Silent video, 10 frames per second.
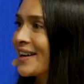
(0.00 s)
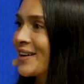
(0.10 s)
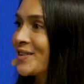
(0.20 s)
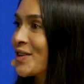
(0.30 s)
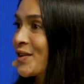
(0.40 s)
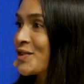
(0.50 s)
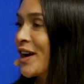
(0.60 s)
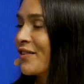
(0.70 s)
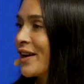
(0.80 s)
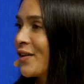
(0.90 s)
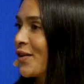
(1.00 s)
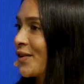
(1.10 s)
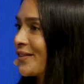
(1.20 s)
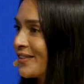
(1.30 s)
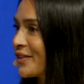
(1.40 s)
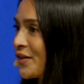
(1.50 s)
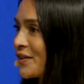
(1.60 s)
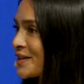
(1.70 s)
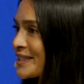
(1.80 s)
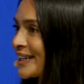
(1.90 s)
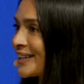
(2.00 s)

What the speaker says: on track record, obviously.